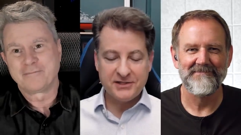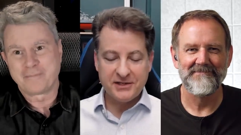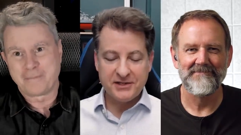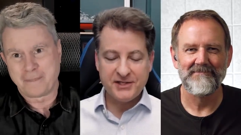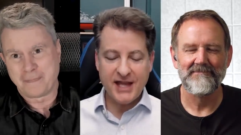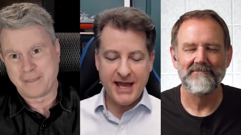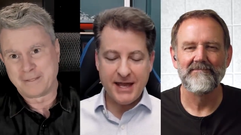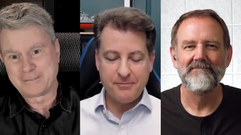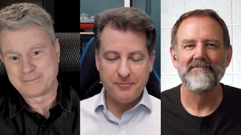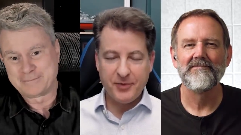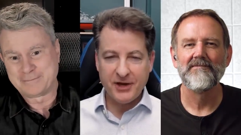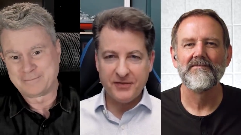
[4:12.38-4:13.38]
Speaker 1: is the
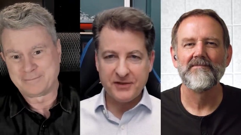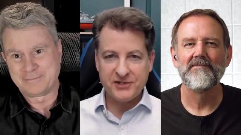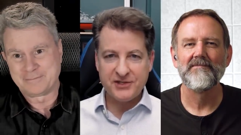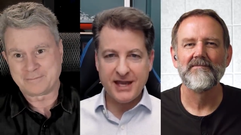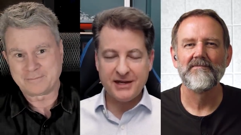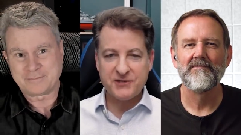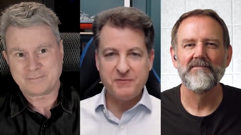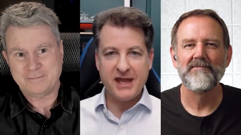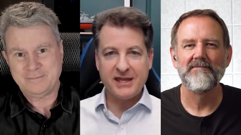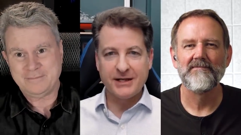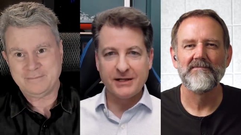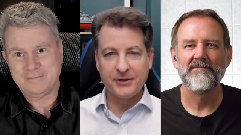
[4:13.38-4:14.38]
same, but the state is
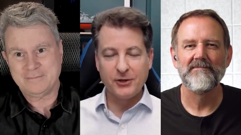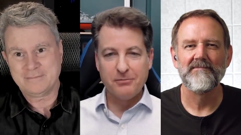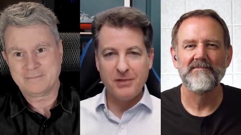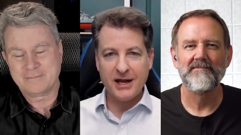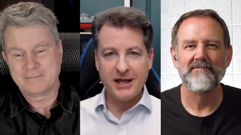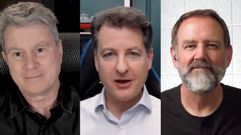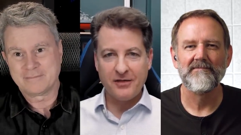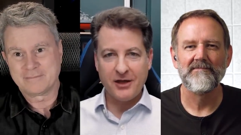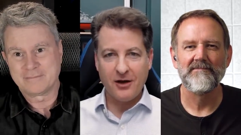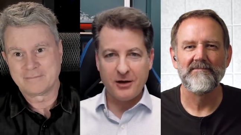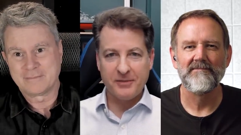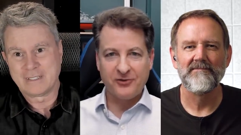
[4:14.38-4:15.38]
making a little money on
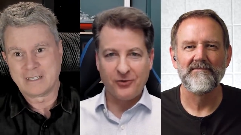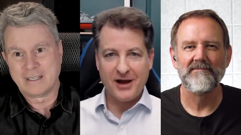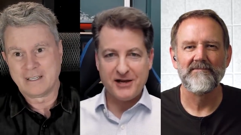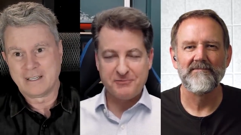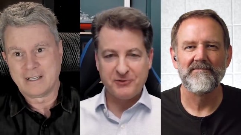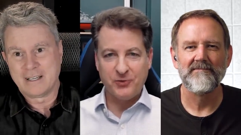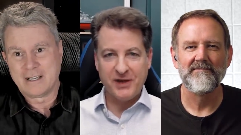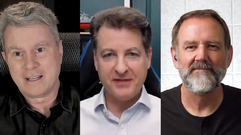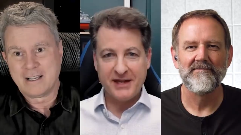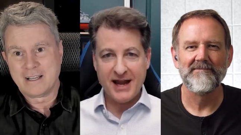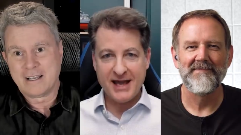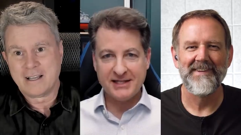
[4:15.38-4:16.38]
the arbitrage
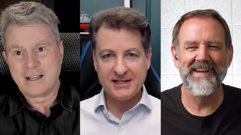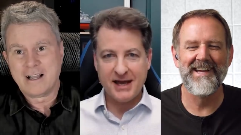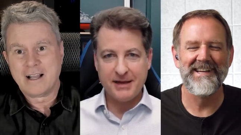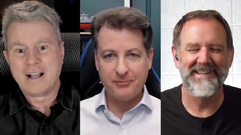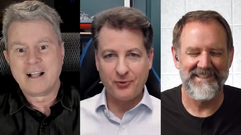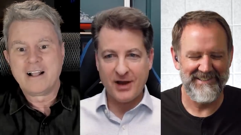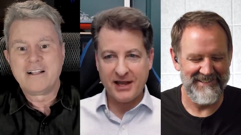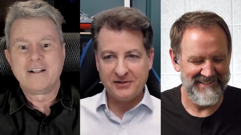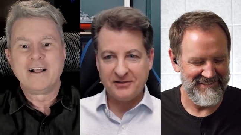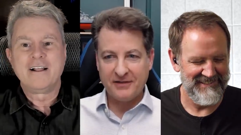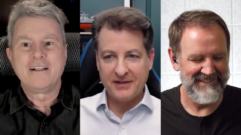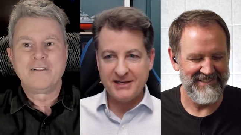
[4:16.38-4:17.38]
between the nighttime
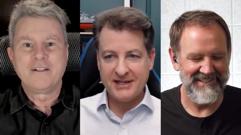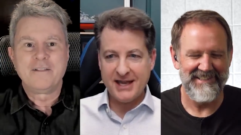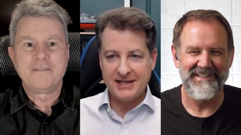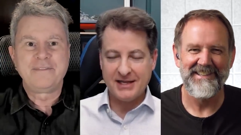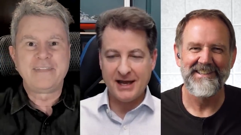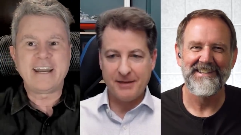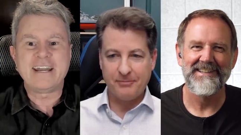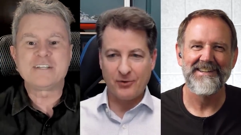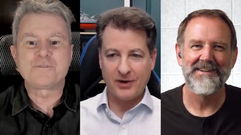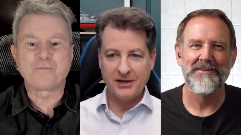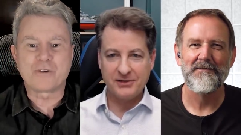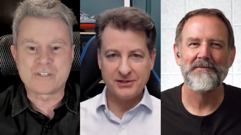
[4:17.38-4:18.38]
price and the daytime
Speaker 2: price. That
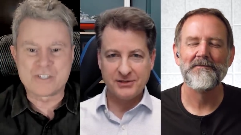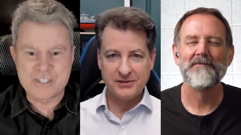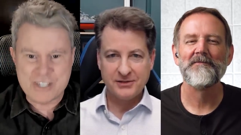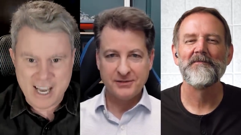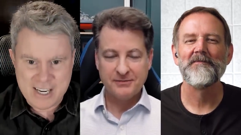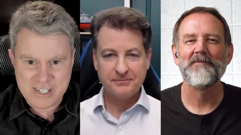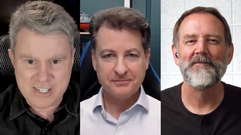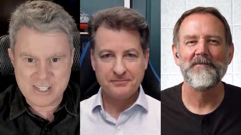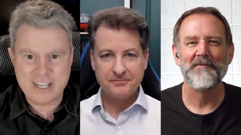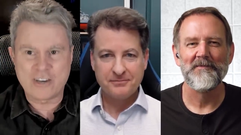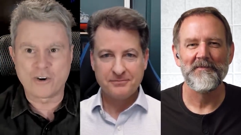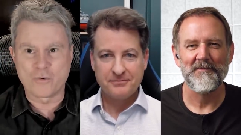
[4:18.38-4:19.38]
is price.
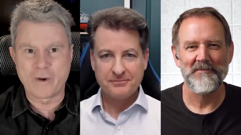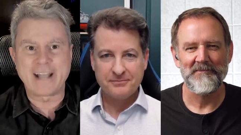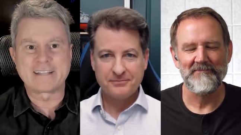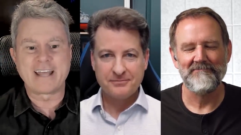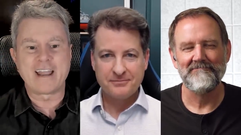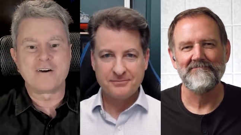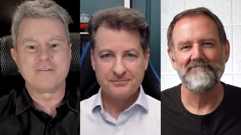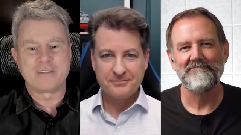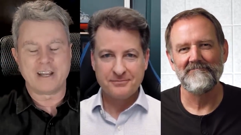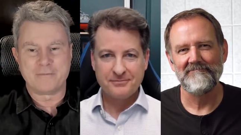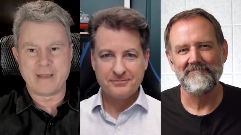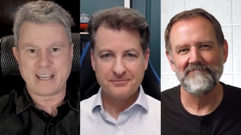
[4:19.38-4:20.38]
Precisely correct. They are
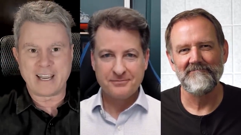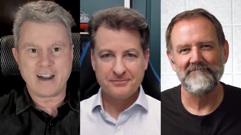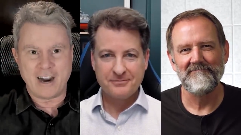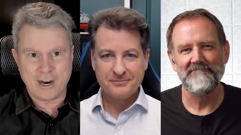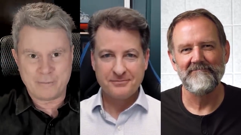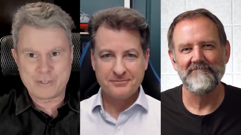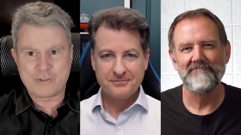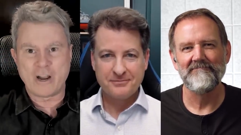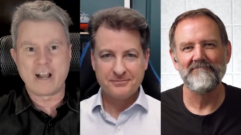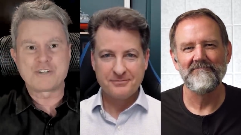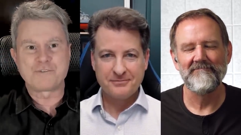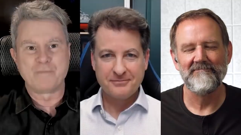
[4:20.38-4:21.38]
they are making
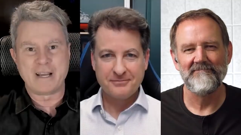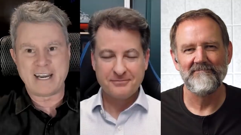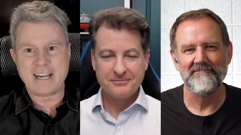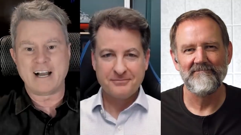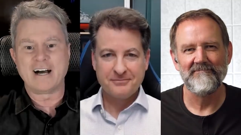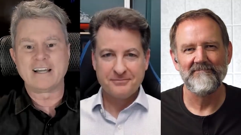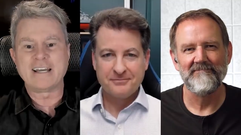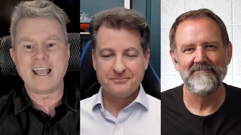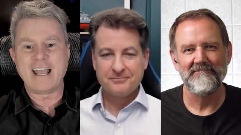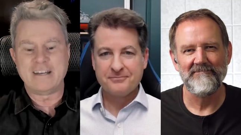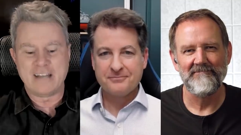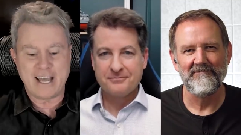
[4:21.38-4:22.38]
arbitrage money on
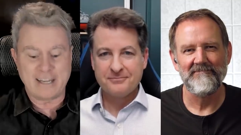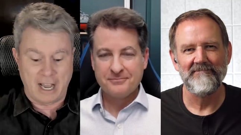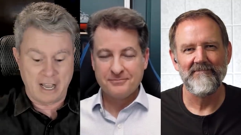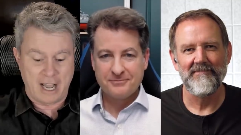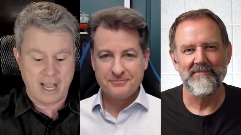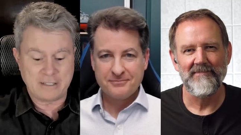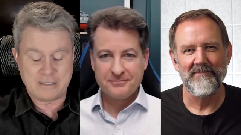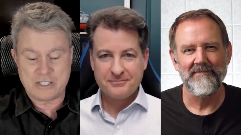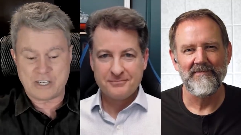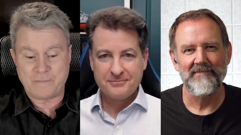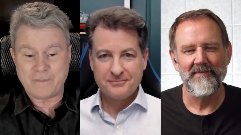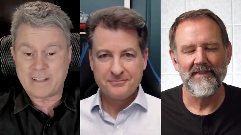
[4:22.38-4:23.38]
not uh, on
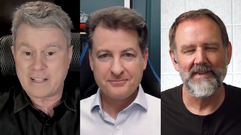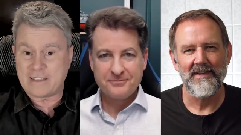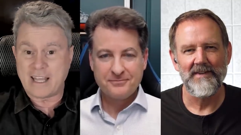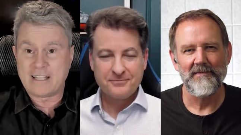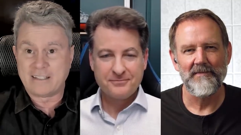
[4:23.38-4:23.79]
something that they